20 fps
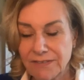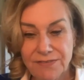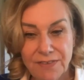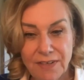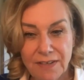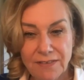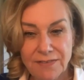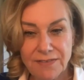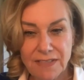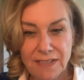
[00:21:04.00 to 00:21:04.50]

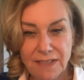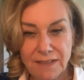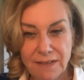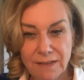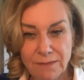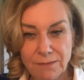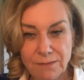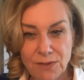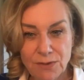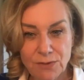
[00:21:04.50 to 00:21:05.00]
I've seen
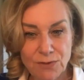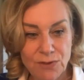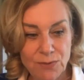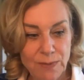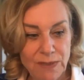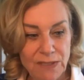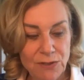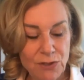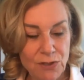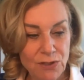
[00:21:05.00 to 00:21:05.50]
them do
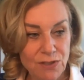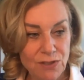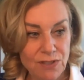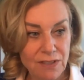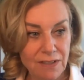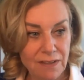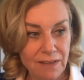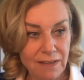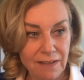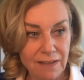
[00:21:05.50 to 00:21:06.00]
speeches
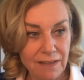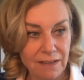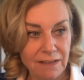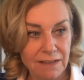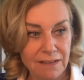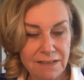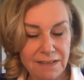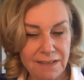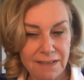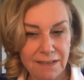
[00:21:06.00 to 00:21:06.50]
on
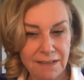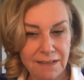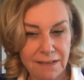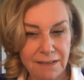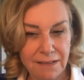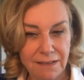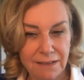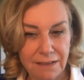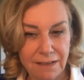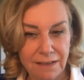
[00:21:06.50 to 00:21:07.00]
things,
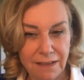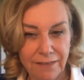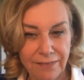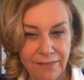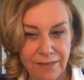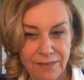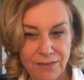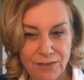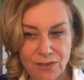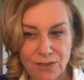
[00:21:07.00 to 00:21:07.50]
and, and
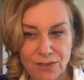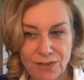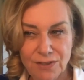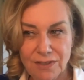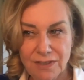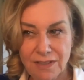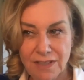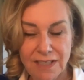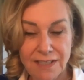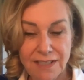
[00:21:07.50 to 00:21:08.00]
they're
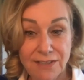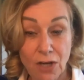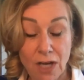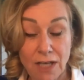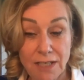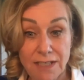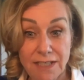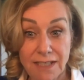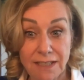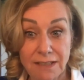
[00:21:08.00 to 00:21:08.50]
just, it's
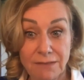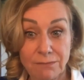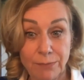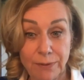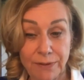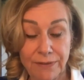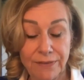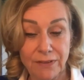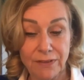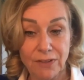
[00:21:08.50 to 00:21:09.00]
content,
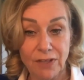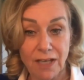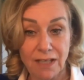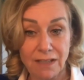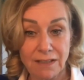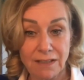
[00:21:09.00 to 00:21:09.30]
but they're not